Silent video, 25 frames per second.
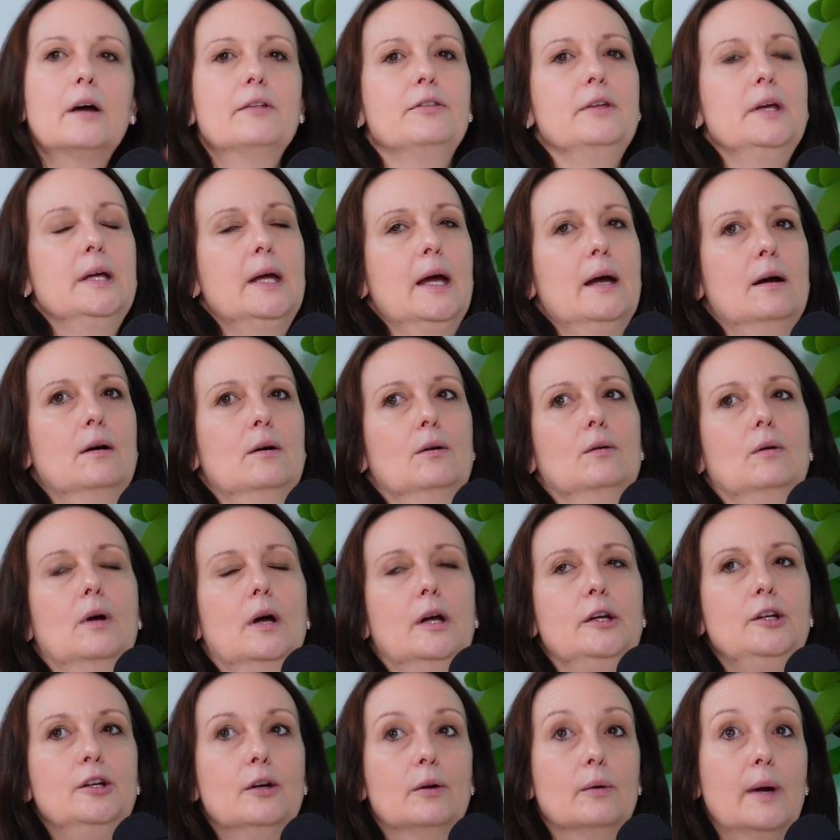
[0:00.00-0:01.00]
I think our
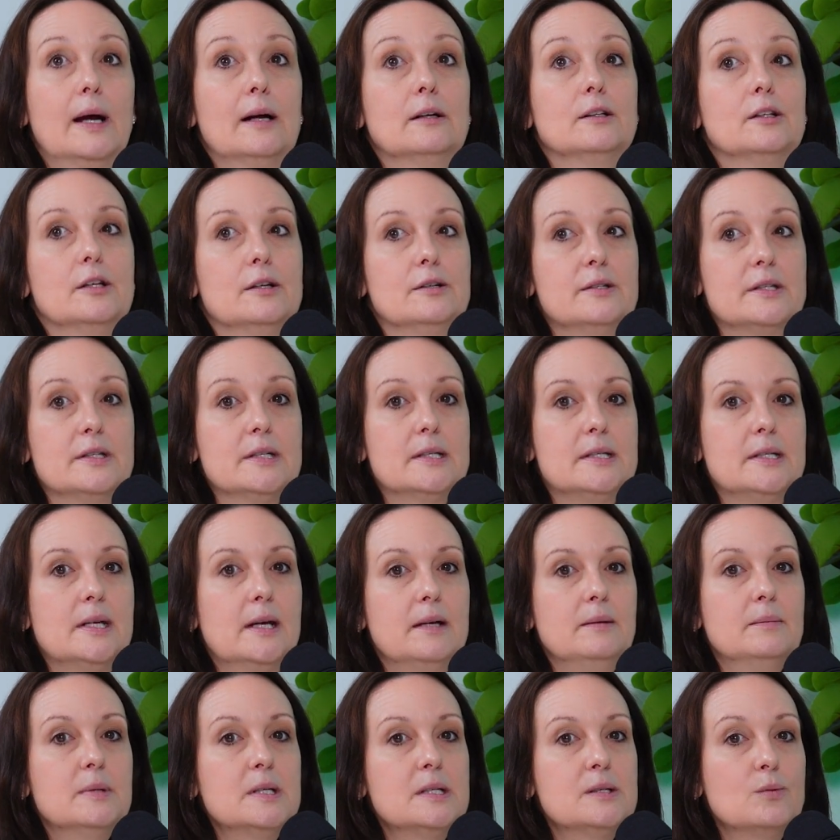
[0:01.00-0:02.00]
closest
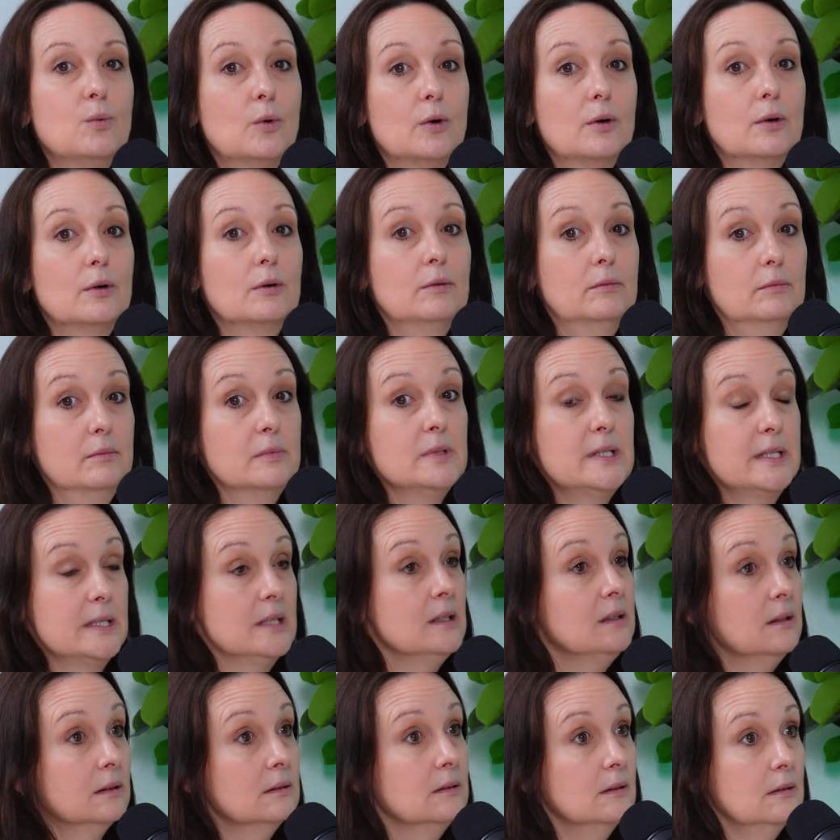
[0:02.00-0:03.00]
neighbours were
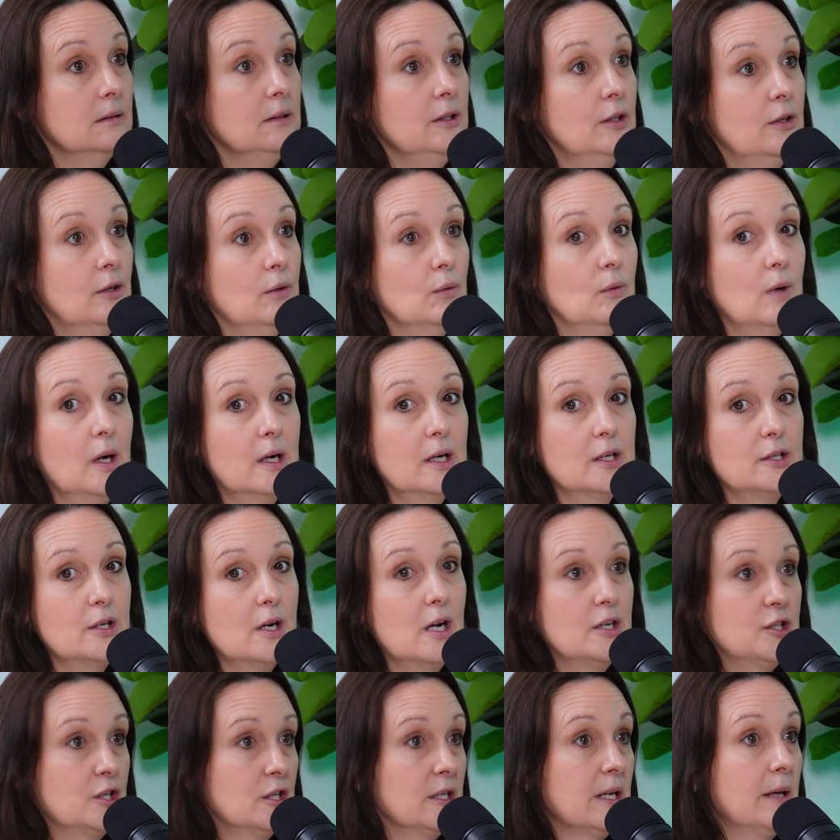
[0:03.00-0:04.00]
still, a
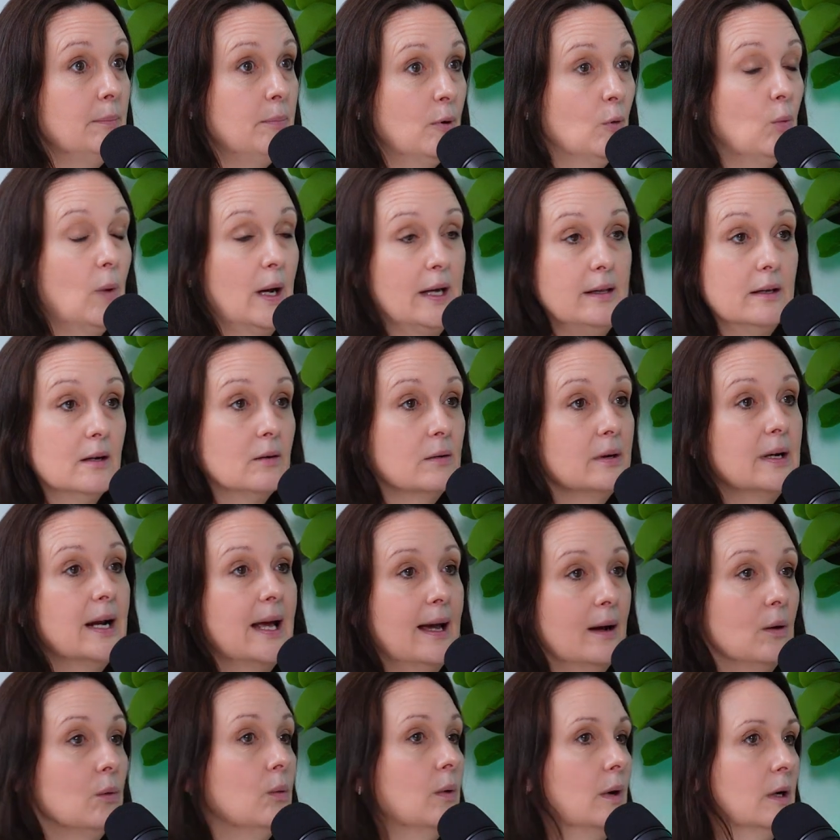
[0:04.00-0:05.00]
schlep away. They were an
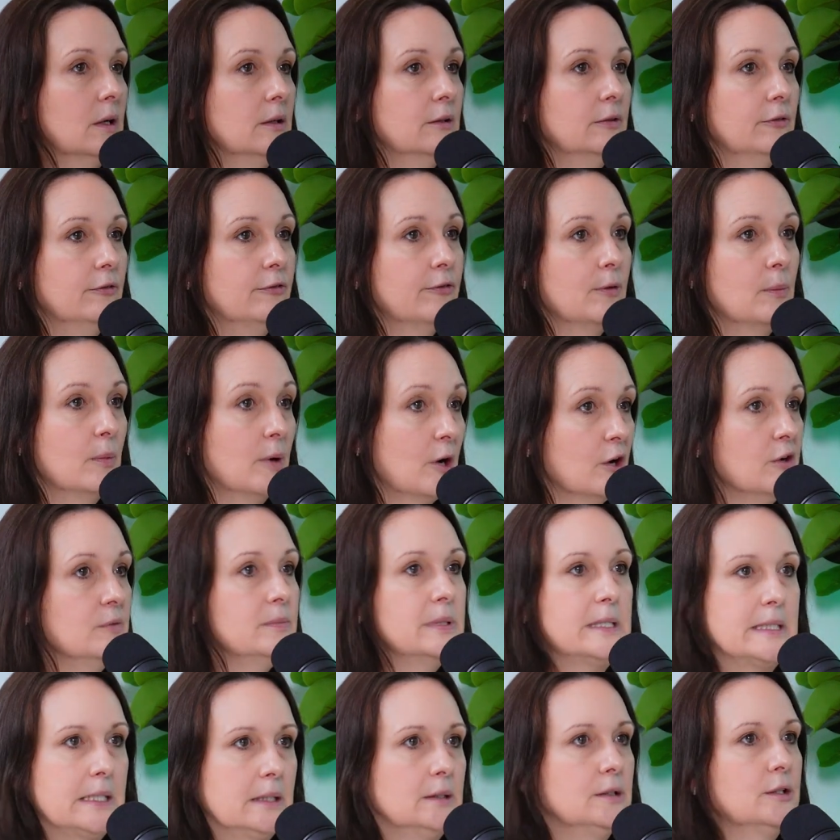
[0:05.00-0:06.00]
hour from
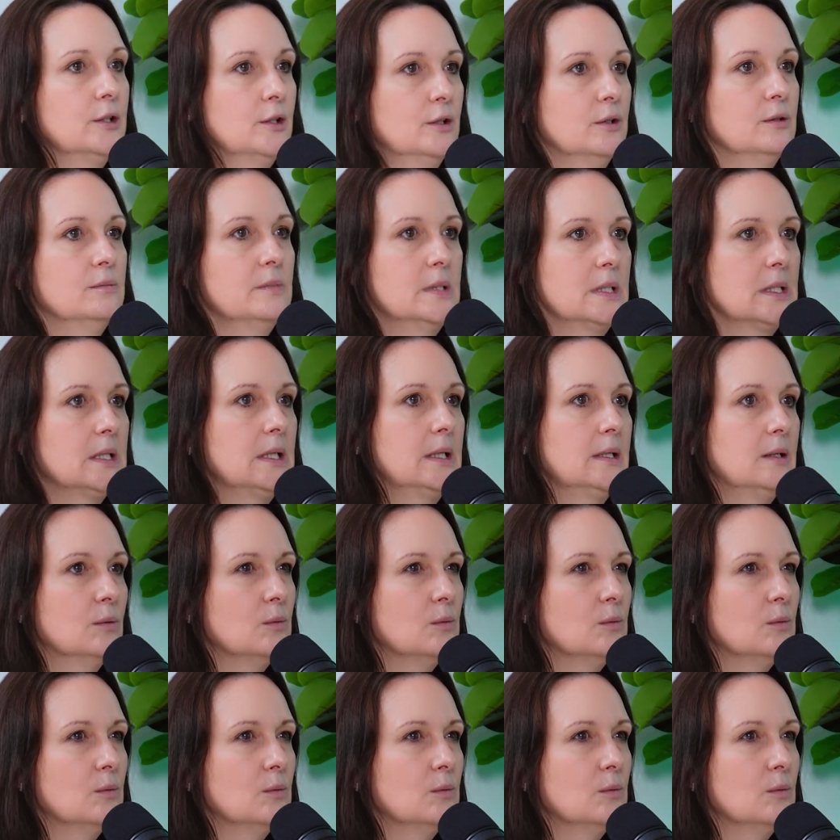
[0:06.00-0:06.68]
homestead to homestead.